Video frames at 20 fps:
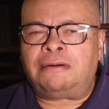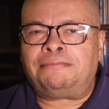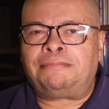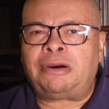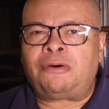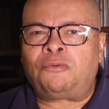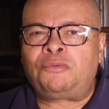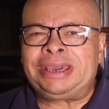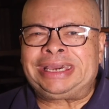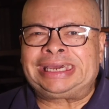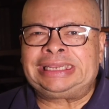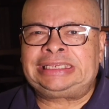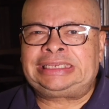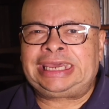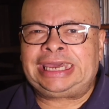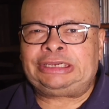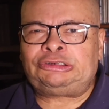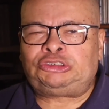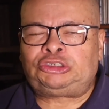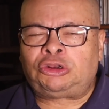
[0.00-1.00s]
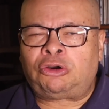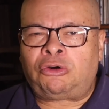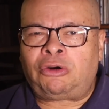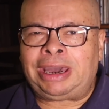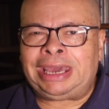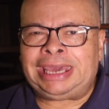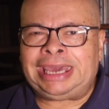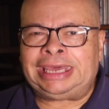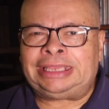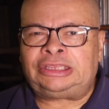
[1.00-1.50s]
But we can take
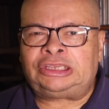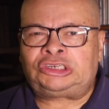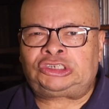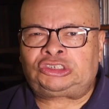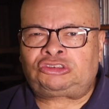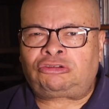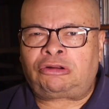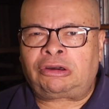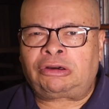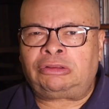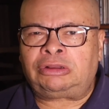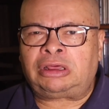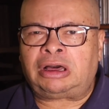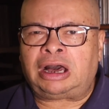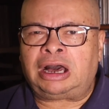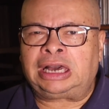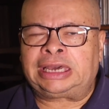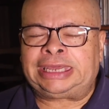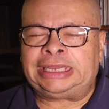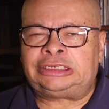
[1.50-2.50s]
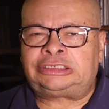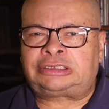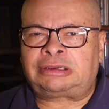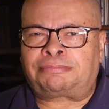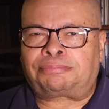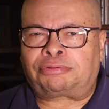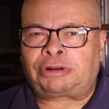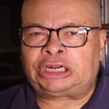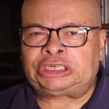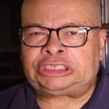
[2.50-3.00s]
joy in the struggle against
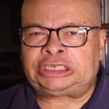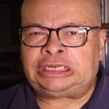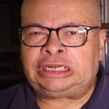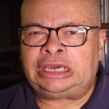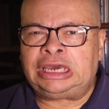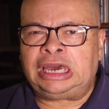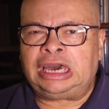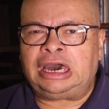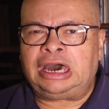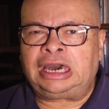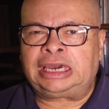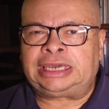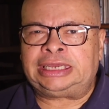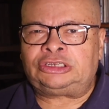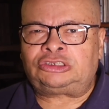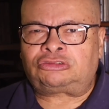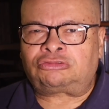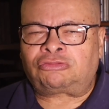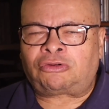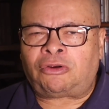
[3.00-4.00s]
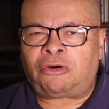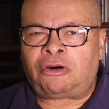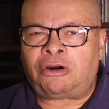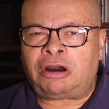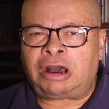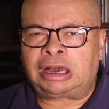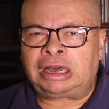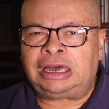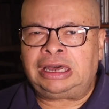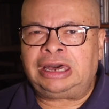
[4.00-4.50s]
oppression, against
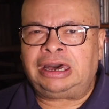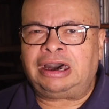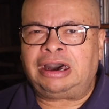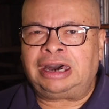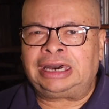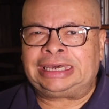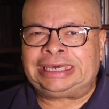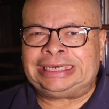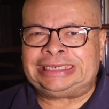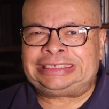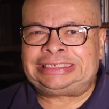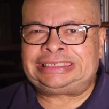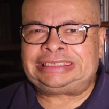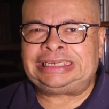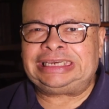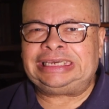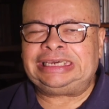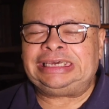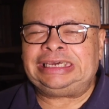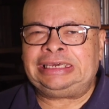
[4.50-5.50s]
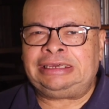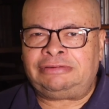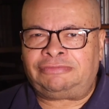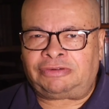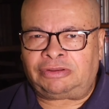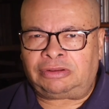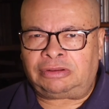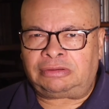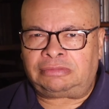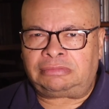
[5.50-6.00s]
wrong, against
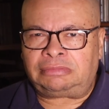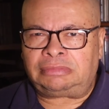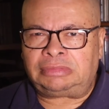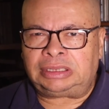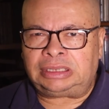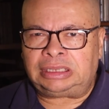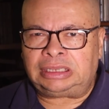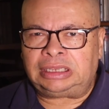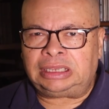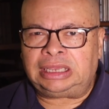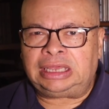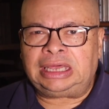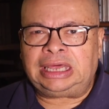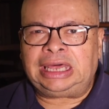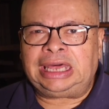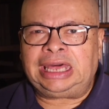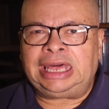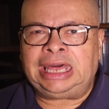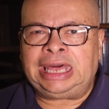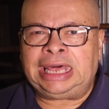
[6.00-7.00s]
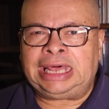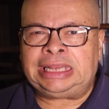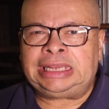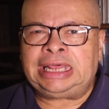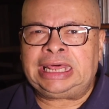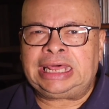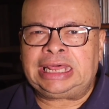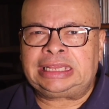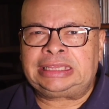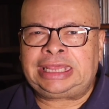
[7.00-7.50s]
evil. And
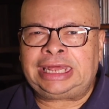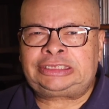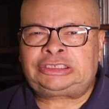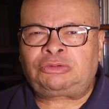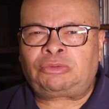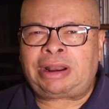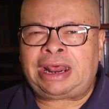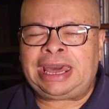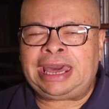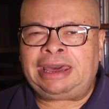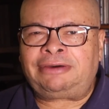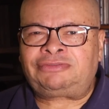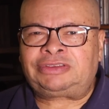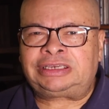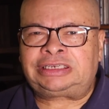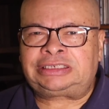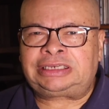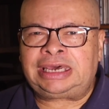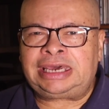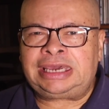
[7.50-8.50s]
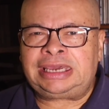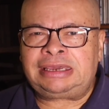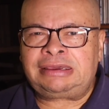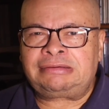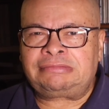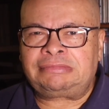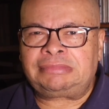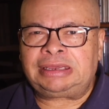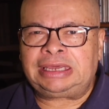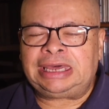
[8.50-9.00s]
that's what I have to say.
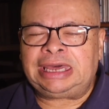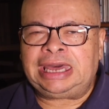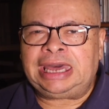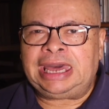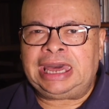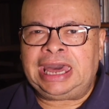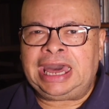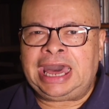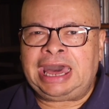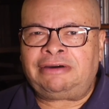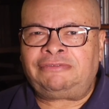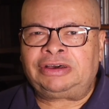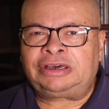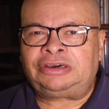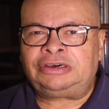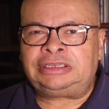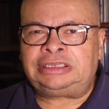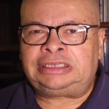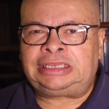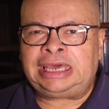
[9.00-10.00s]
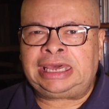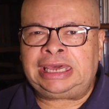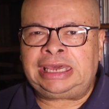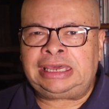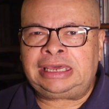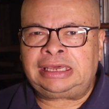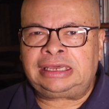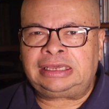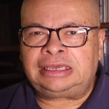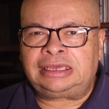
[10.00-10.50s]
Have a good
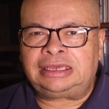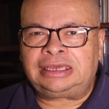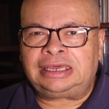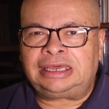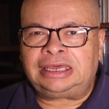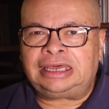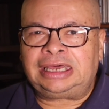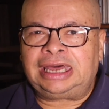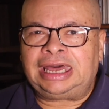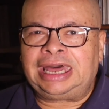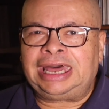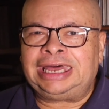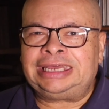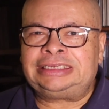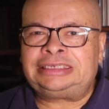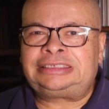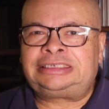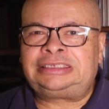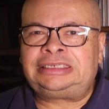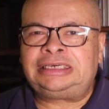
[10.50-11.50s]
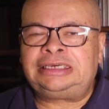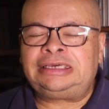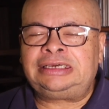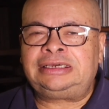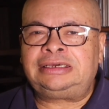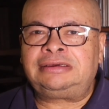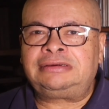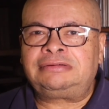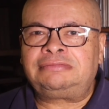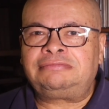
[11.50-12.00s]
day. As
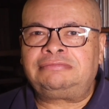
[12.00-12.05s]
the